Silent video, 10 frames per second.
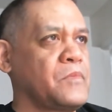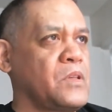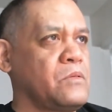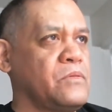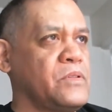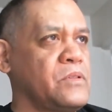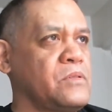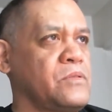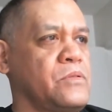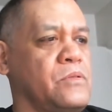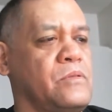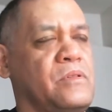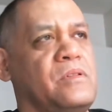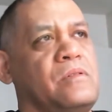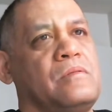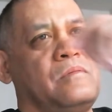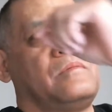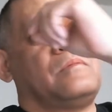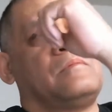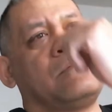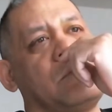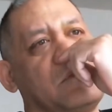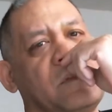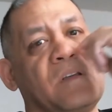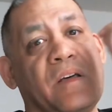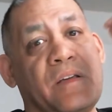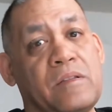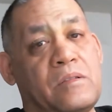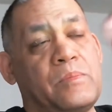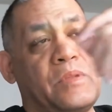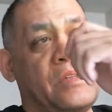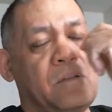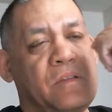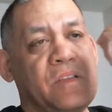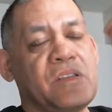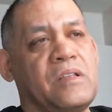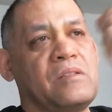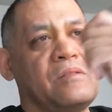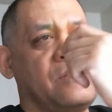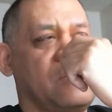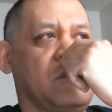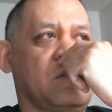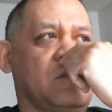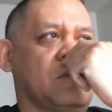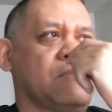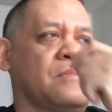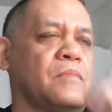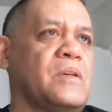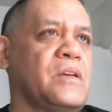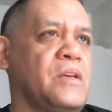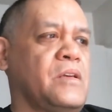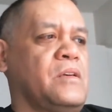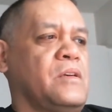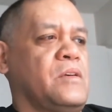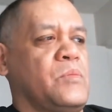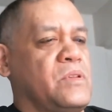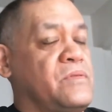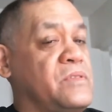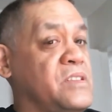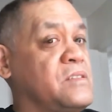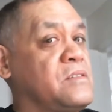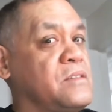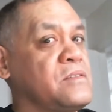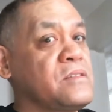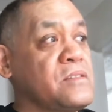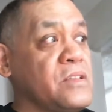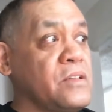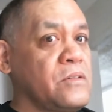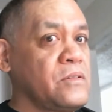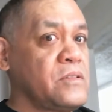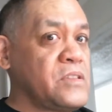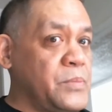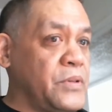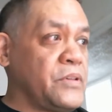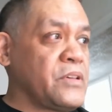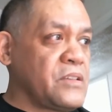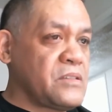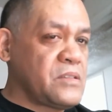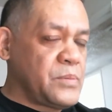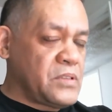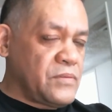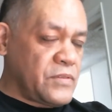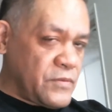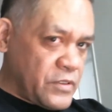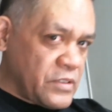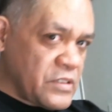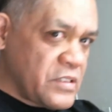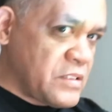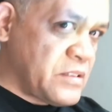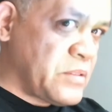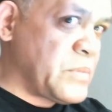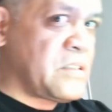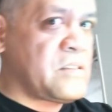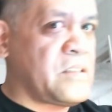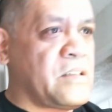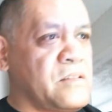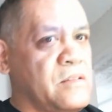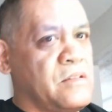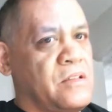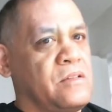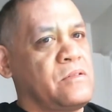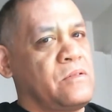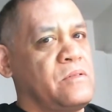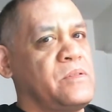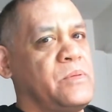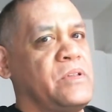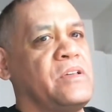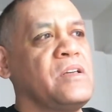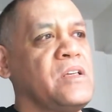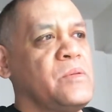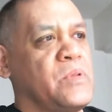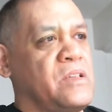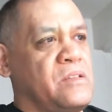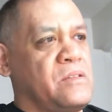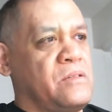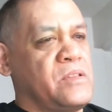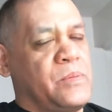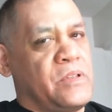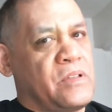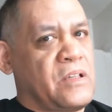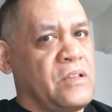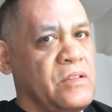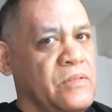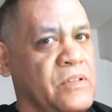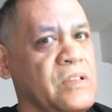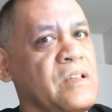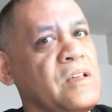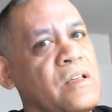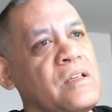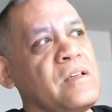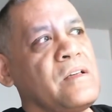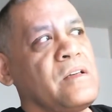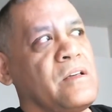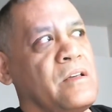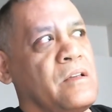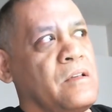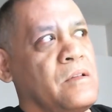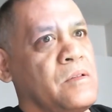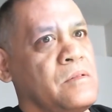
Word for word: reveals the truth, enlightens our mind, these kinds of things. But if Jesus doesn't say the Holy Spirit in a specific verse, that means that it's not the Holy Spirit, because the Holy Spirit and God are different, and